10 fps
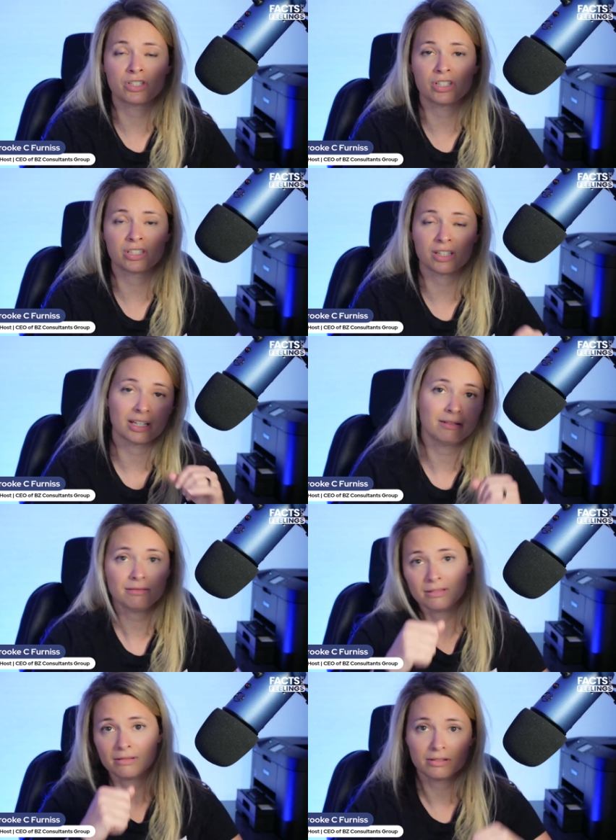just like
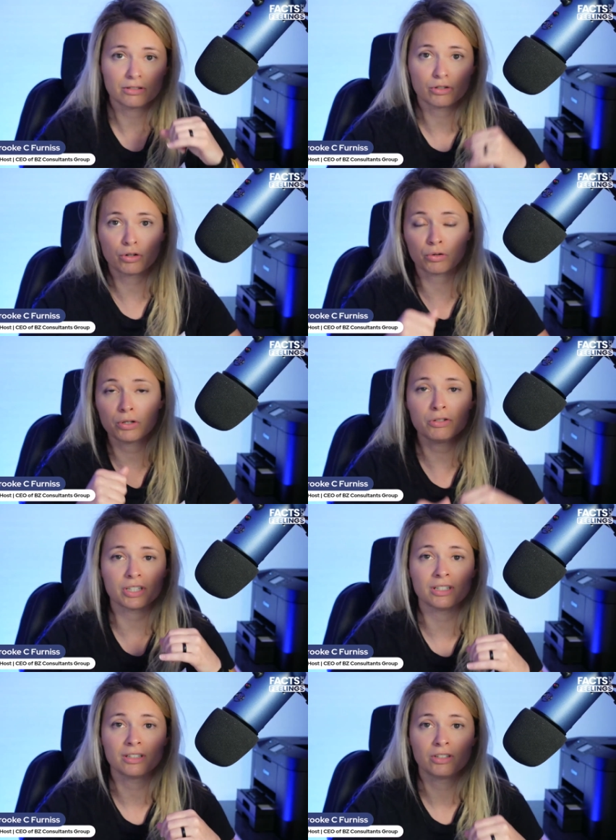
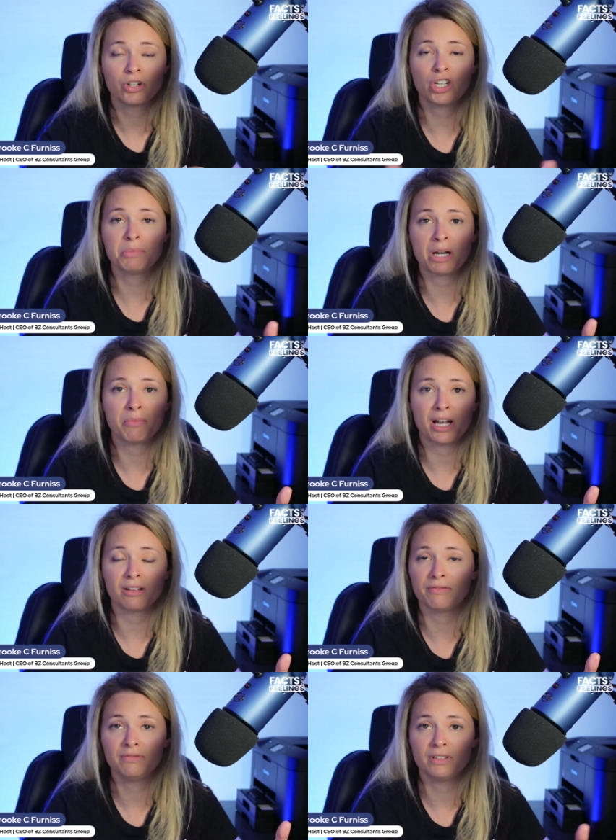cruising could have been on
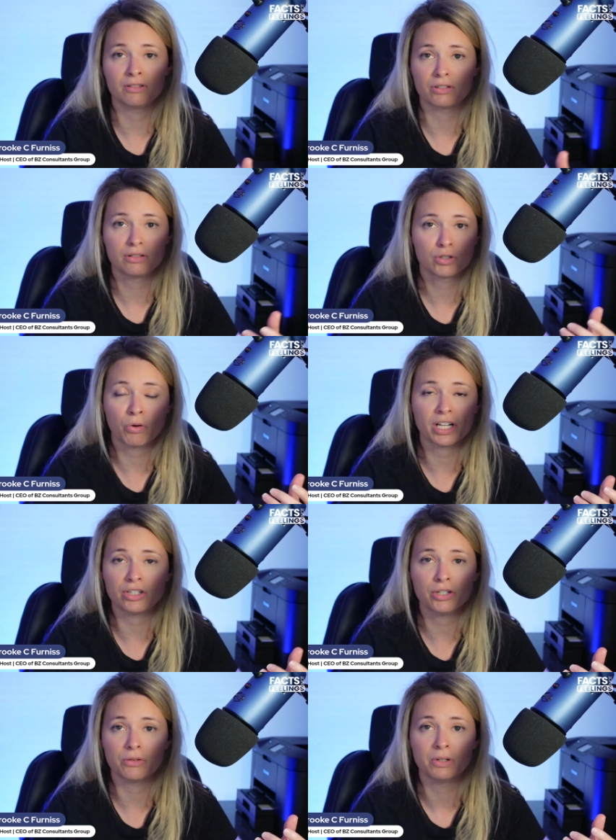mile
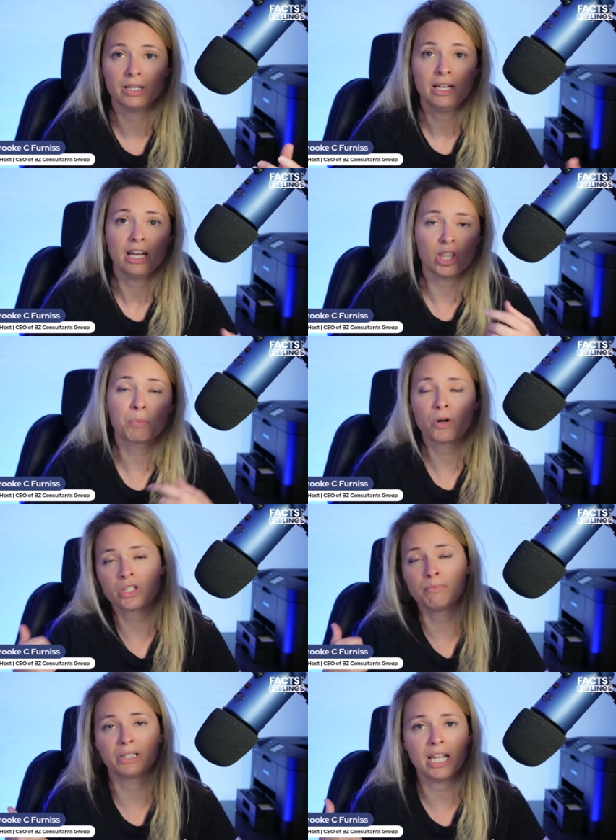22. And the
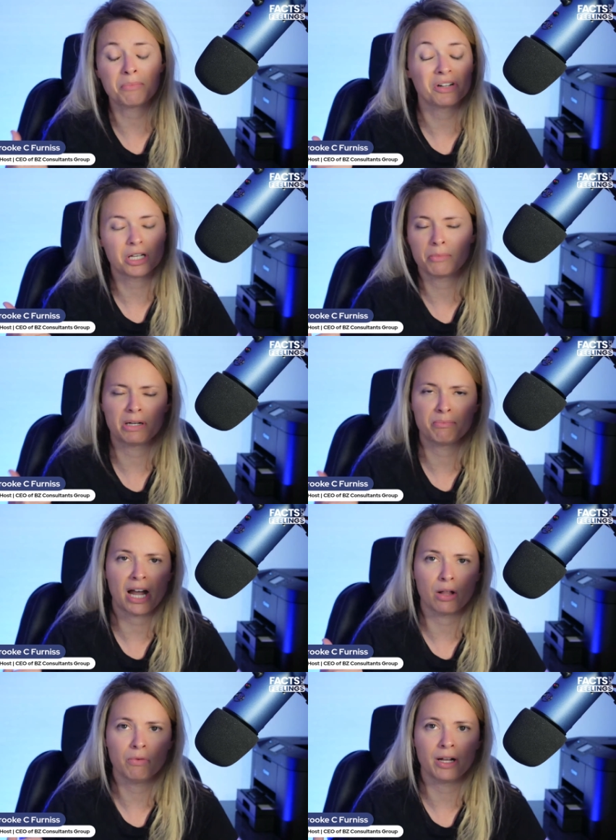person belaboring could have been on
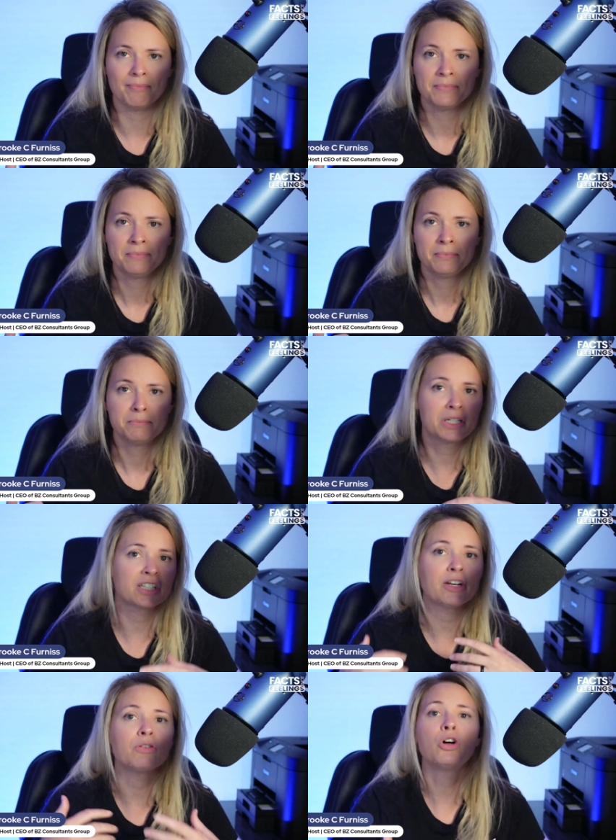mile 1, because
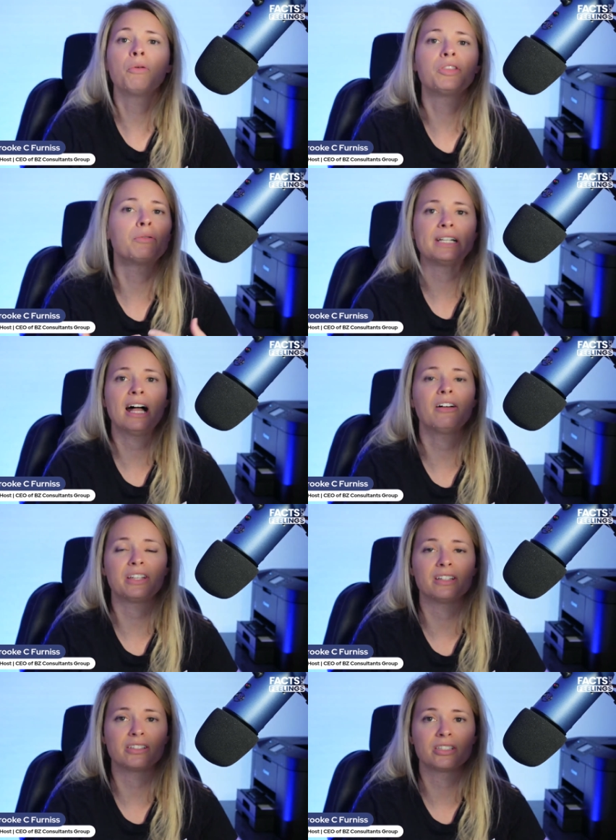I don't know what the
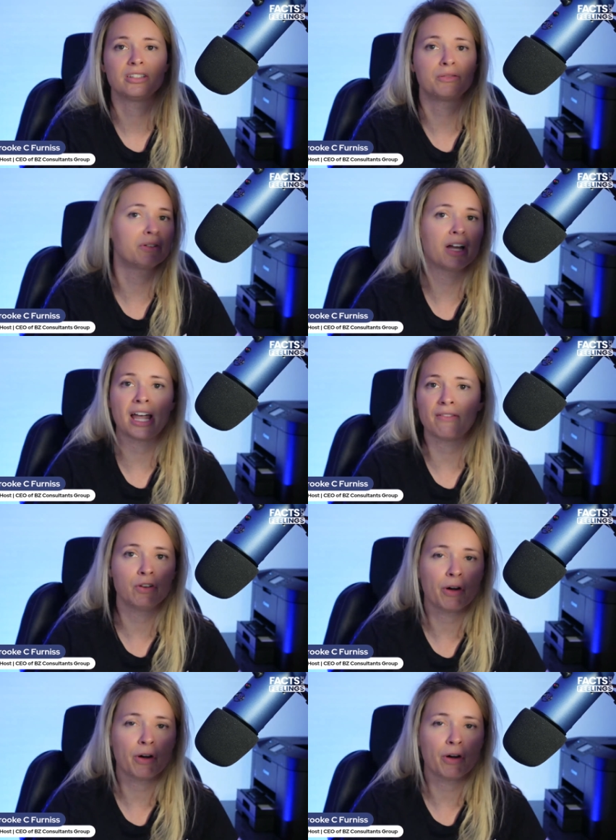reality is. I have no